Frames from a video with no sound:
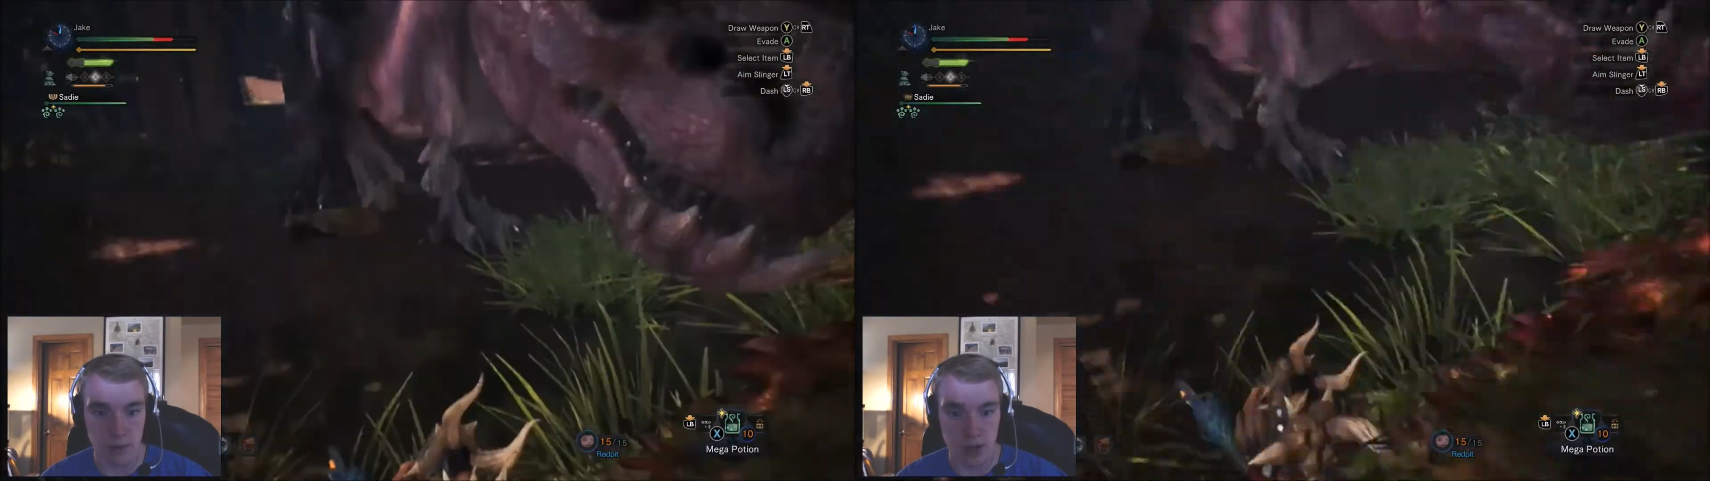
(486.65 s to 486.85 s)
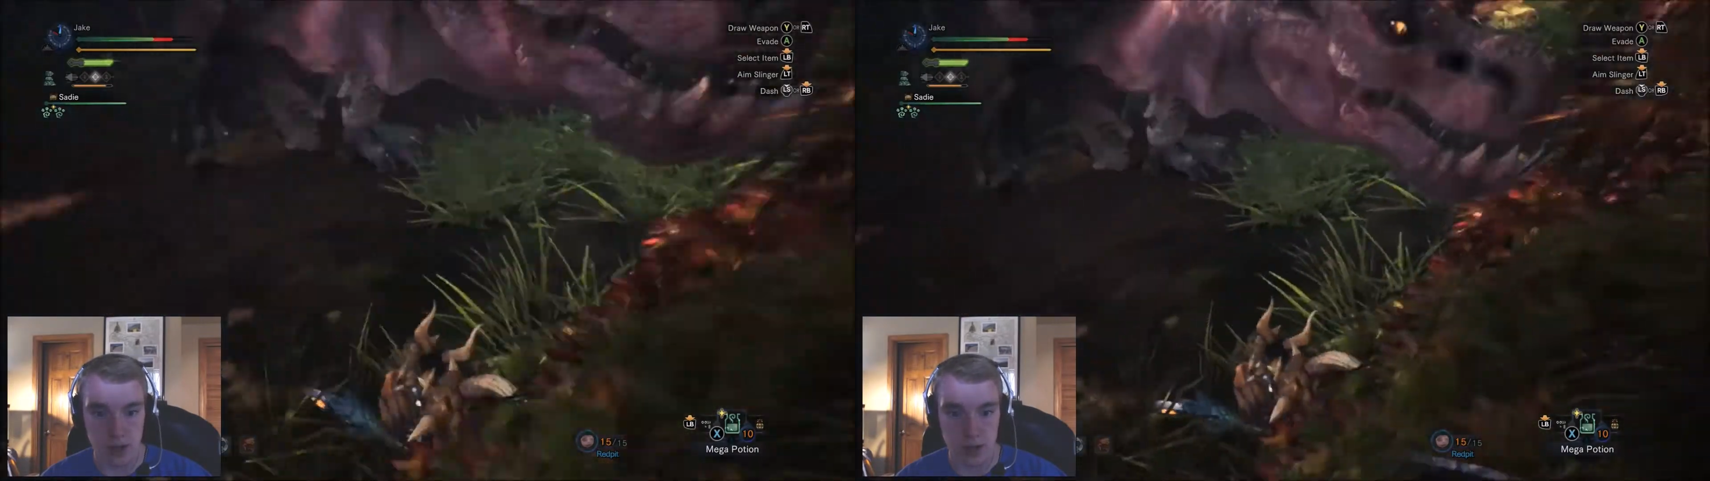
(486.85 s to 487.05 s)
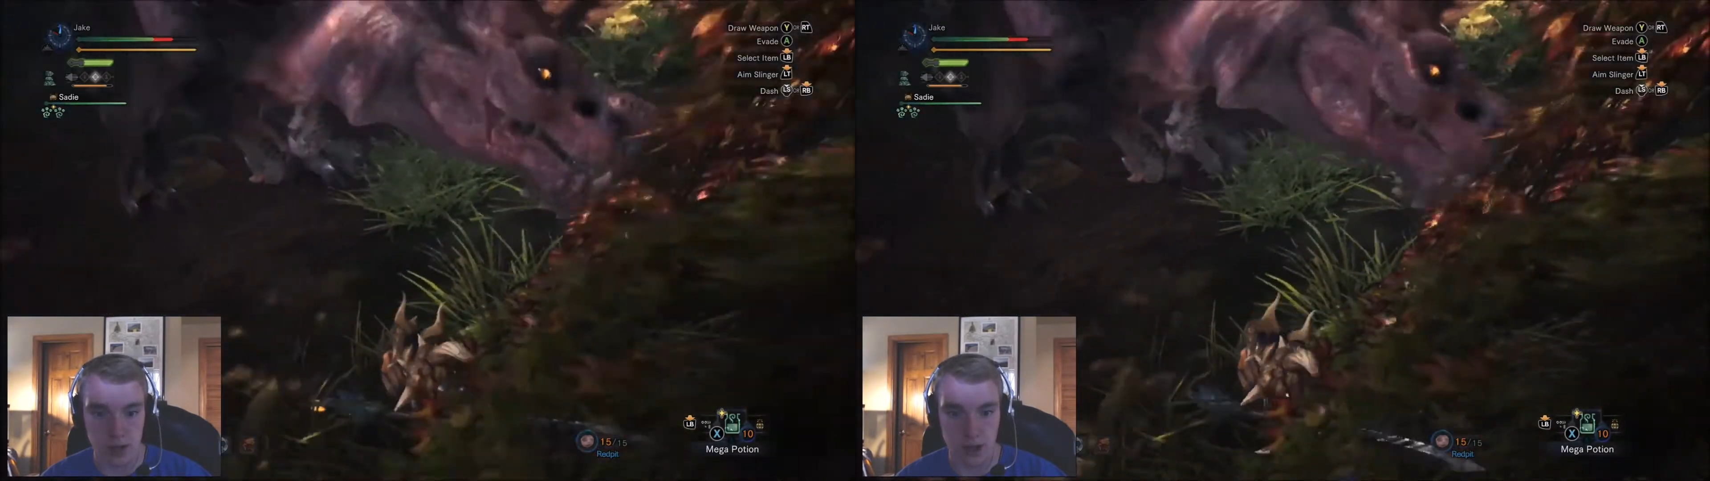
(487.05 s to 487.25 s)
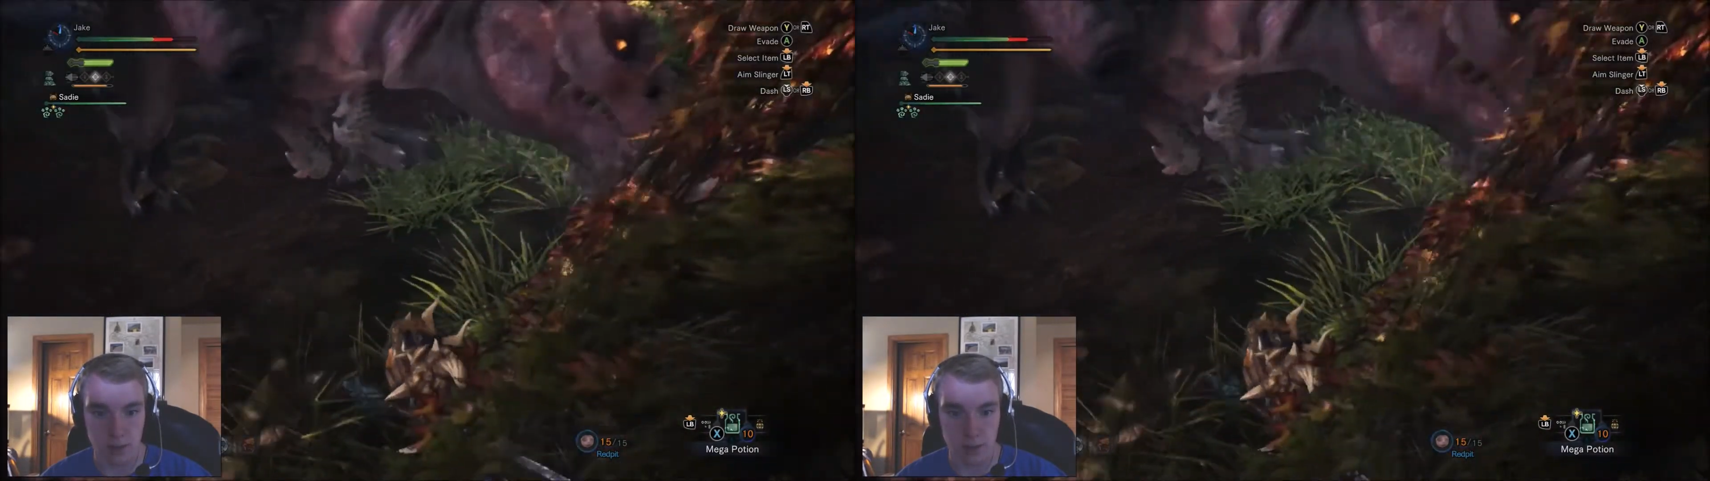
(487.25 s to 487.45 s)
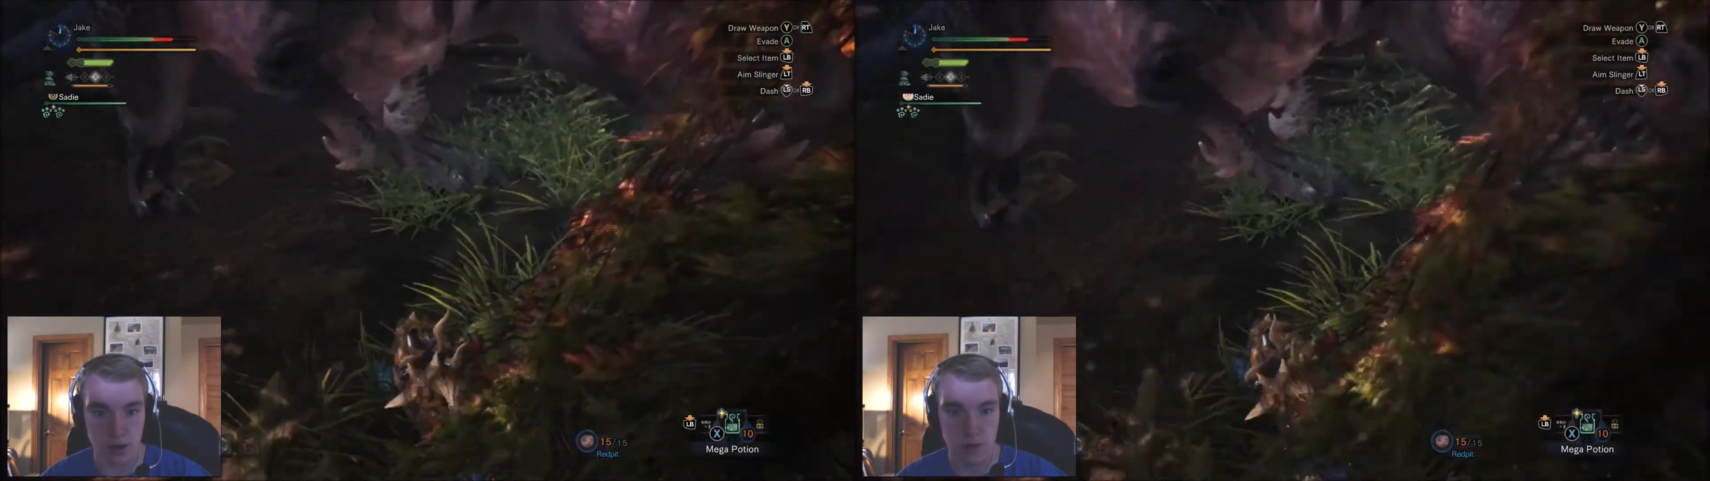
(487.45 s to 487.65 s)
am I?
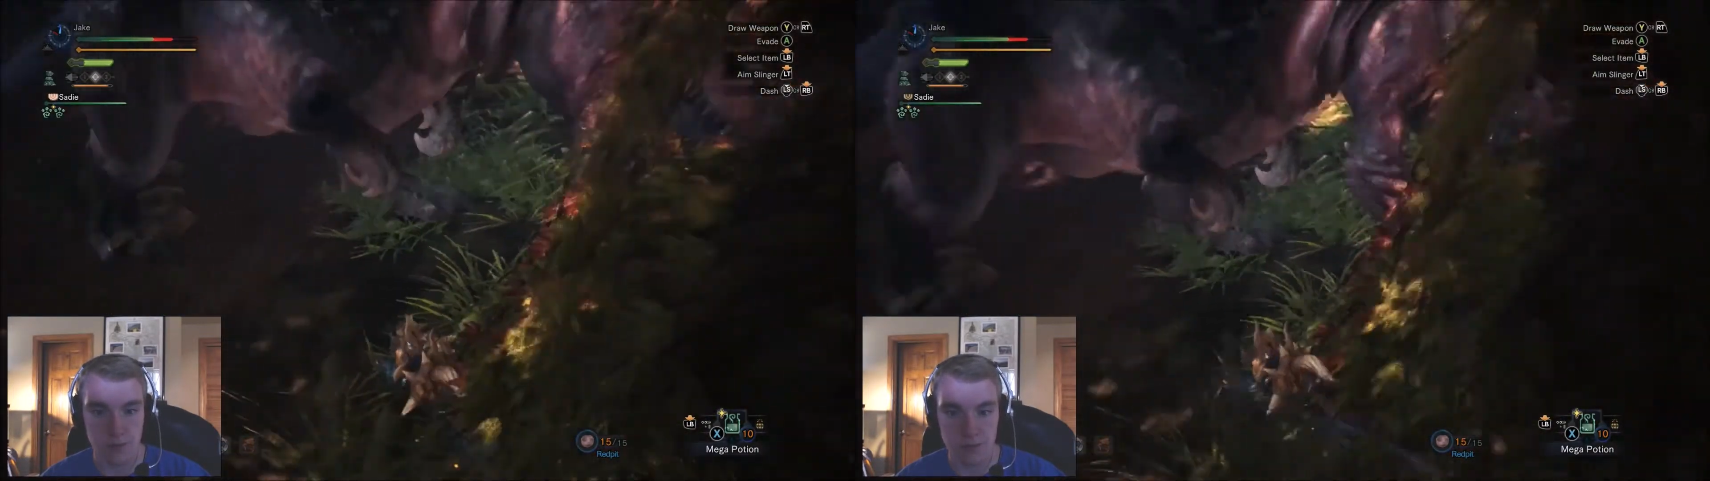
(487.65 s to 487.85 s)
Camera?